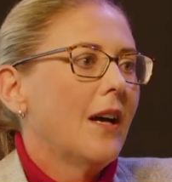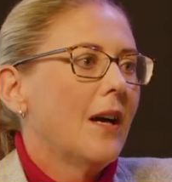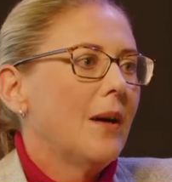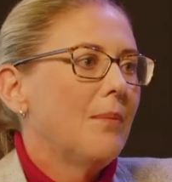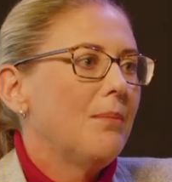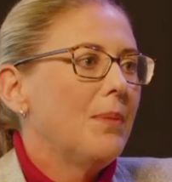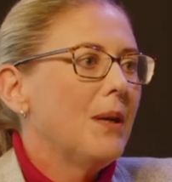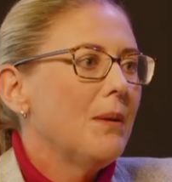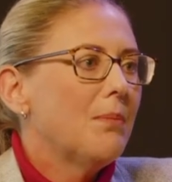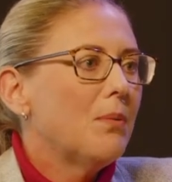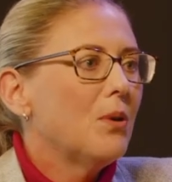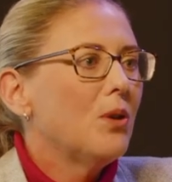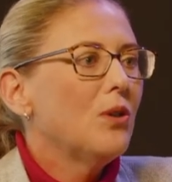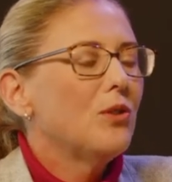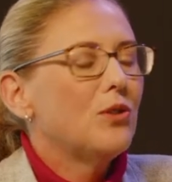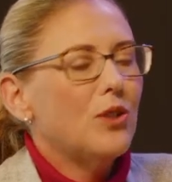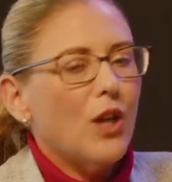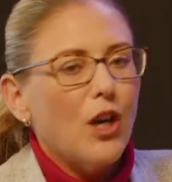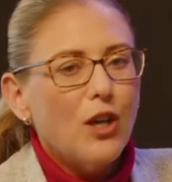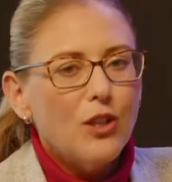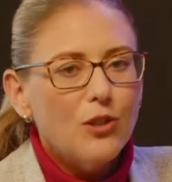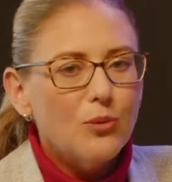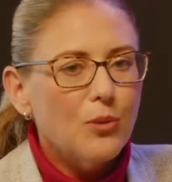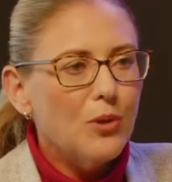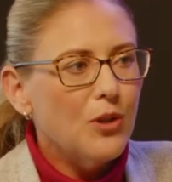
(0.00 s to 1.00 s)
people who
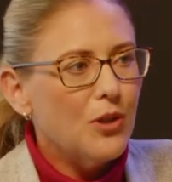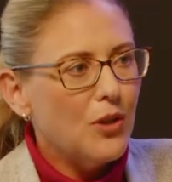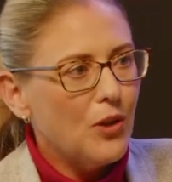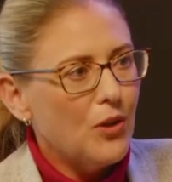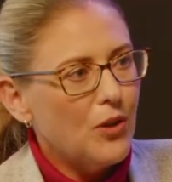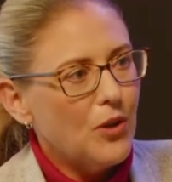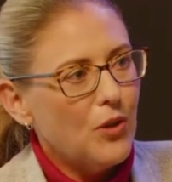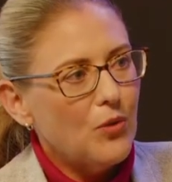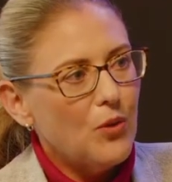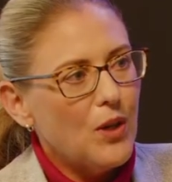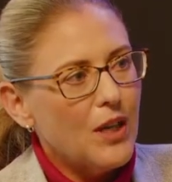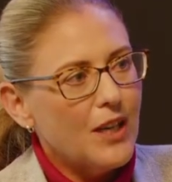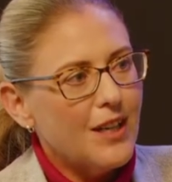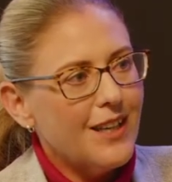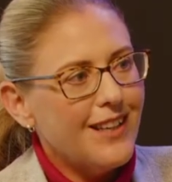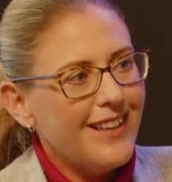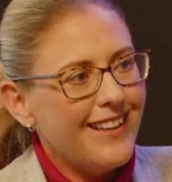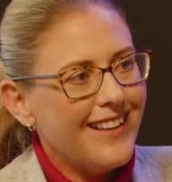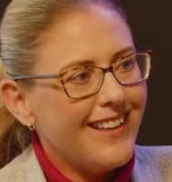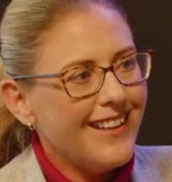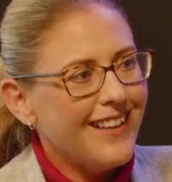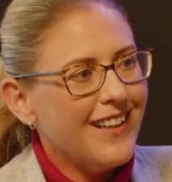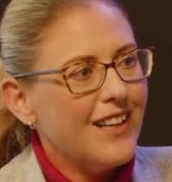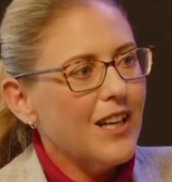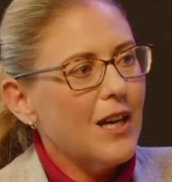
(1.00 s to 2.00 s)
don't earn a regular
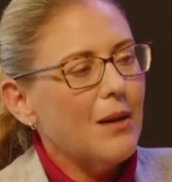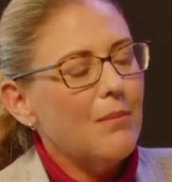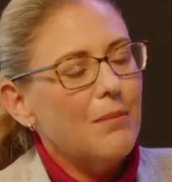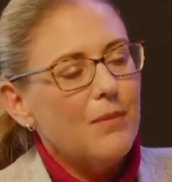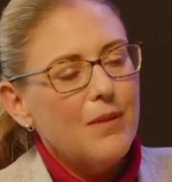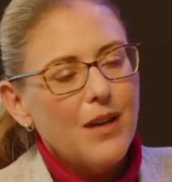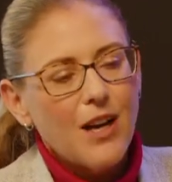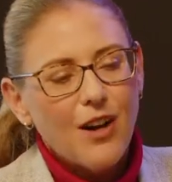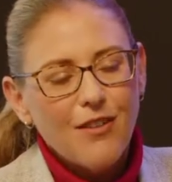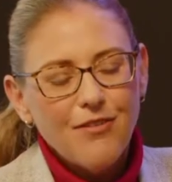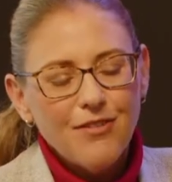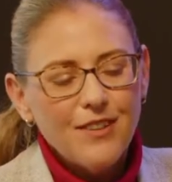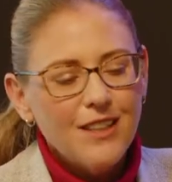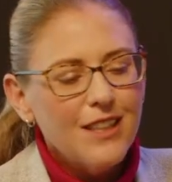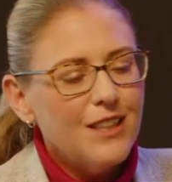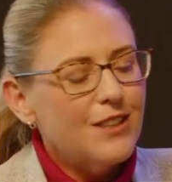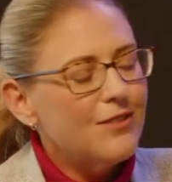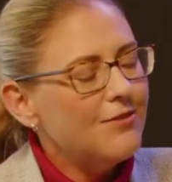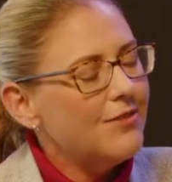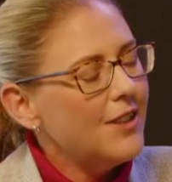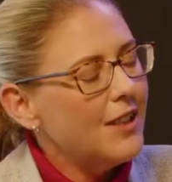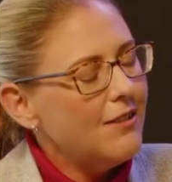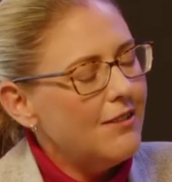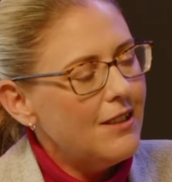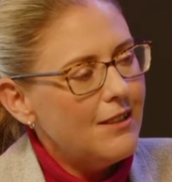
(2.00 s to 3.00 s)
income. Often it's
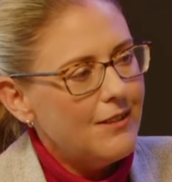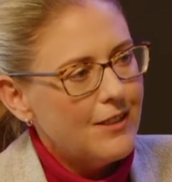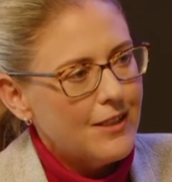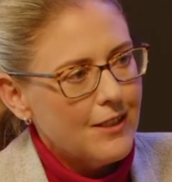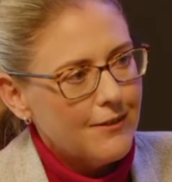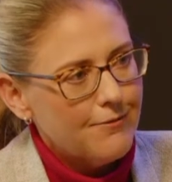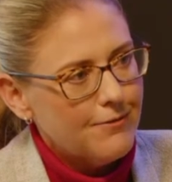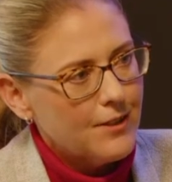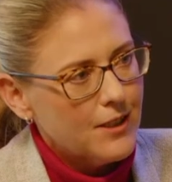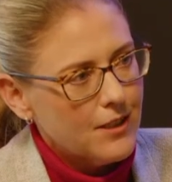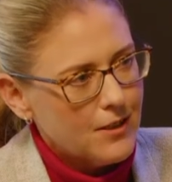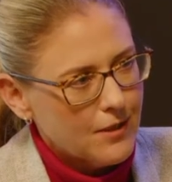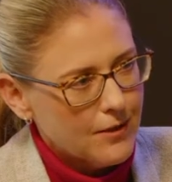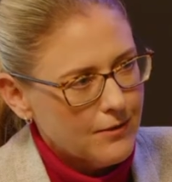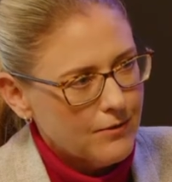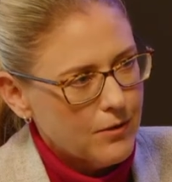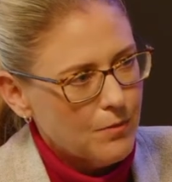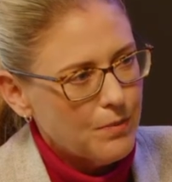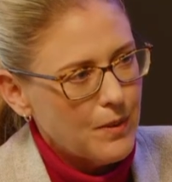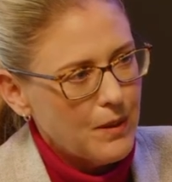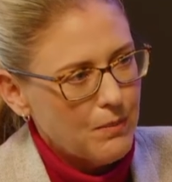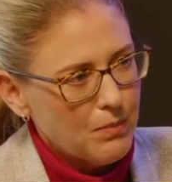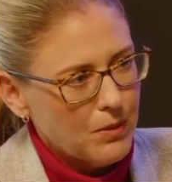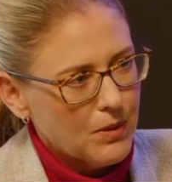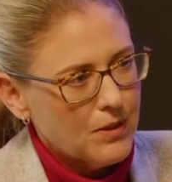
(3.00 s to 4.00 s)
very difficult for
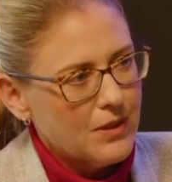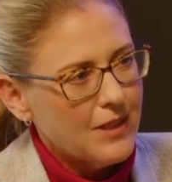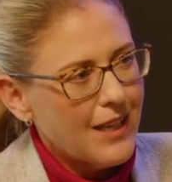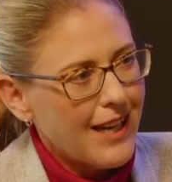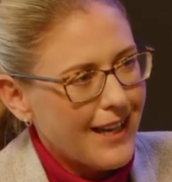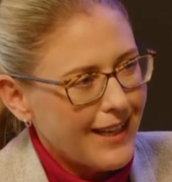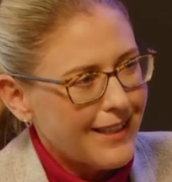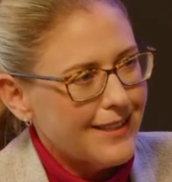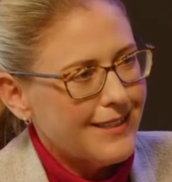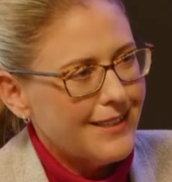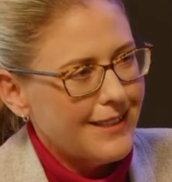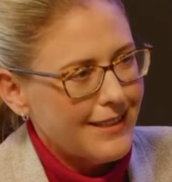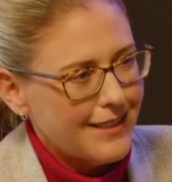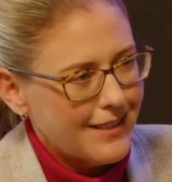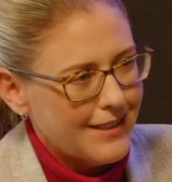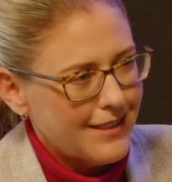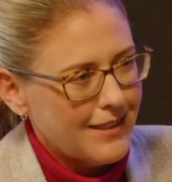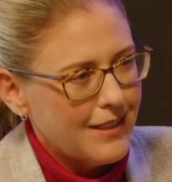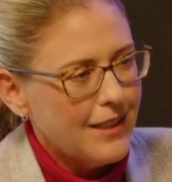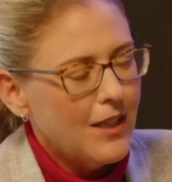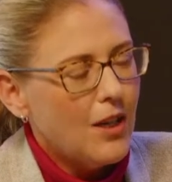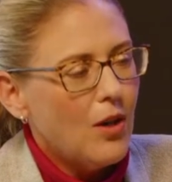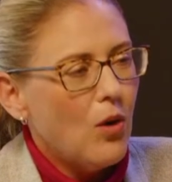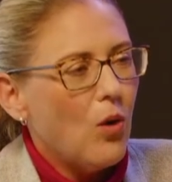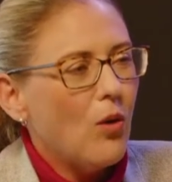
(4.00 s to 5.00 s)
people to
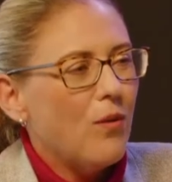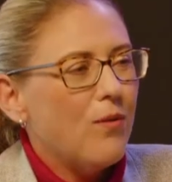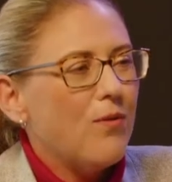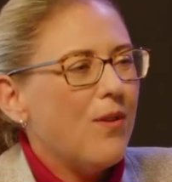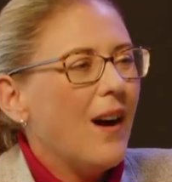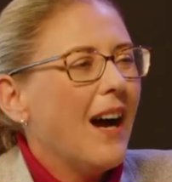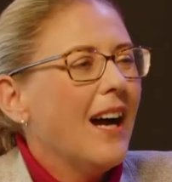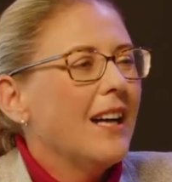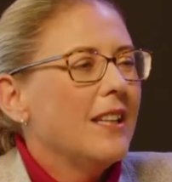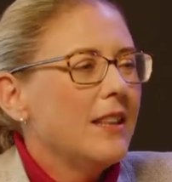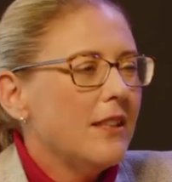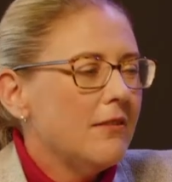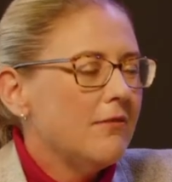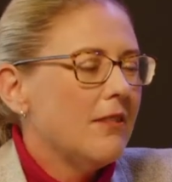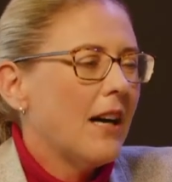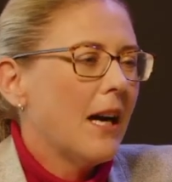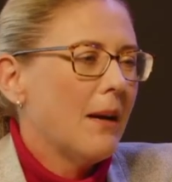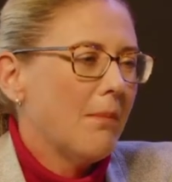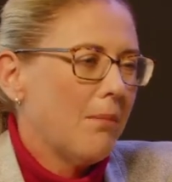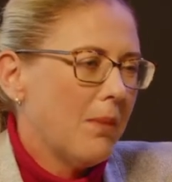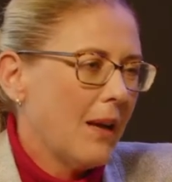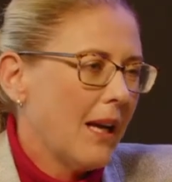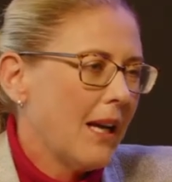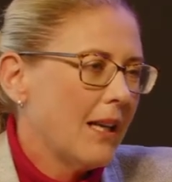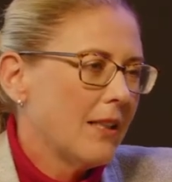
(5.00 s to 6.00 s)
access or find the
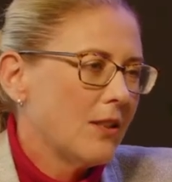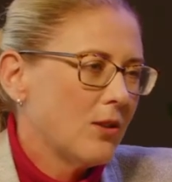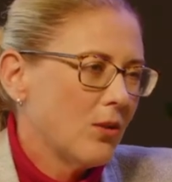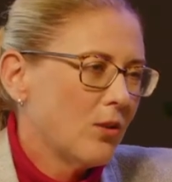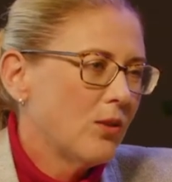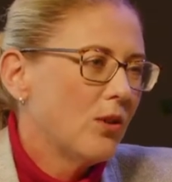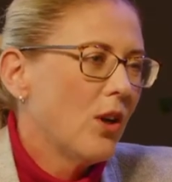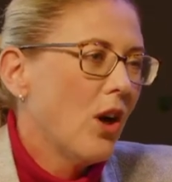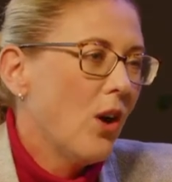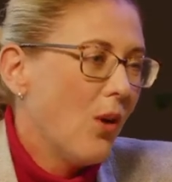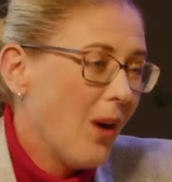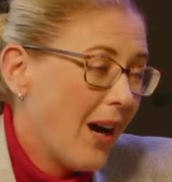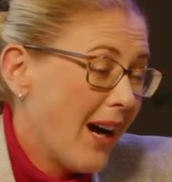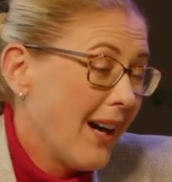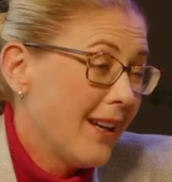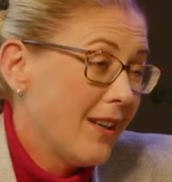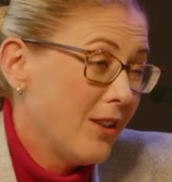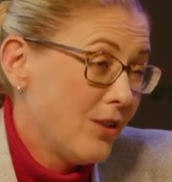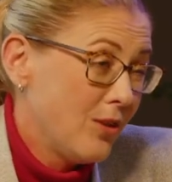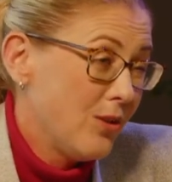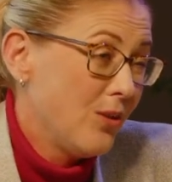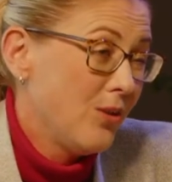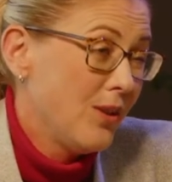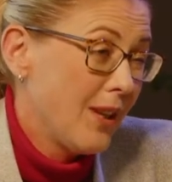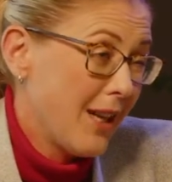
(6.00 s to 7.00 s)
right place or know how to
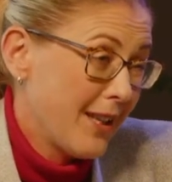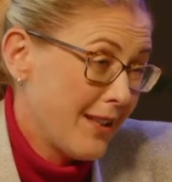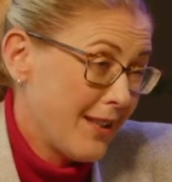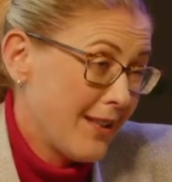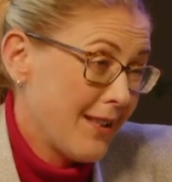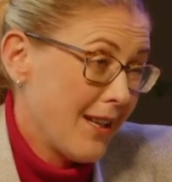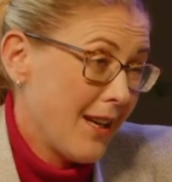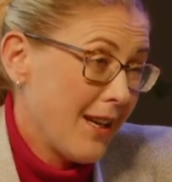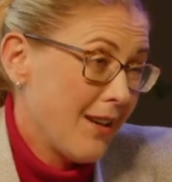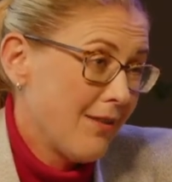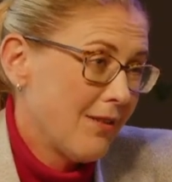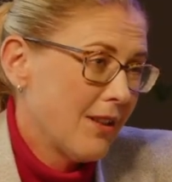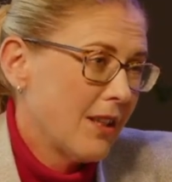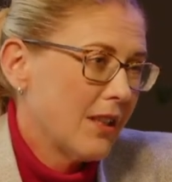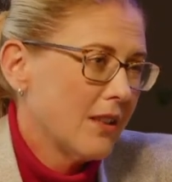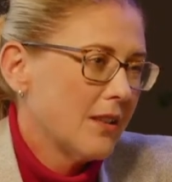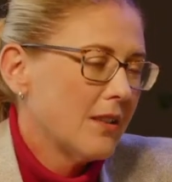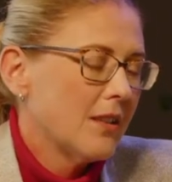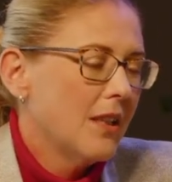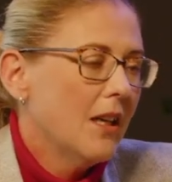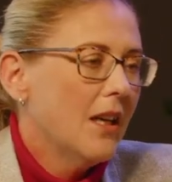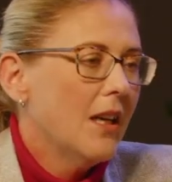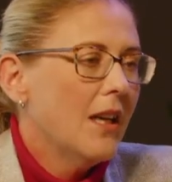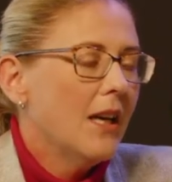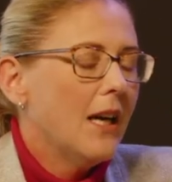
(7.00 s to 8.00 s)
do that savings.
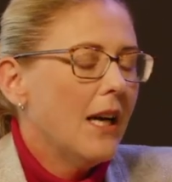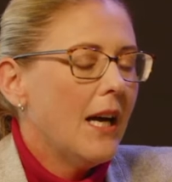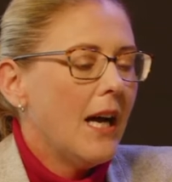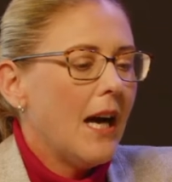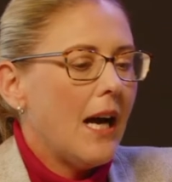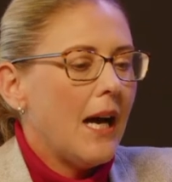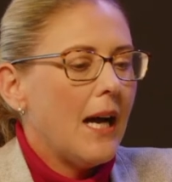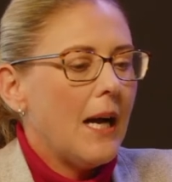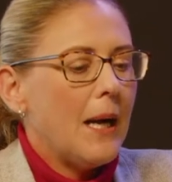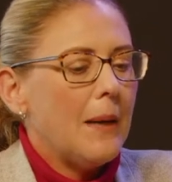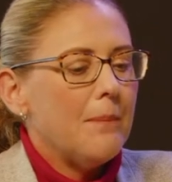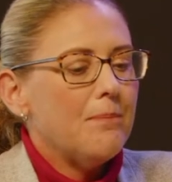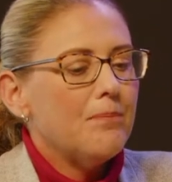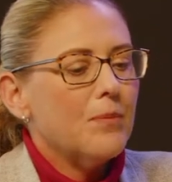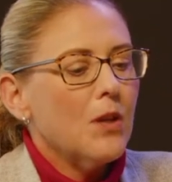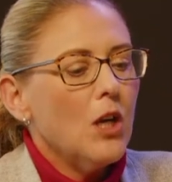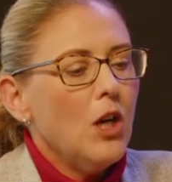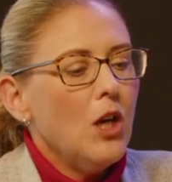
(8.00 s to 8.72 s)
So a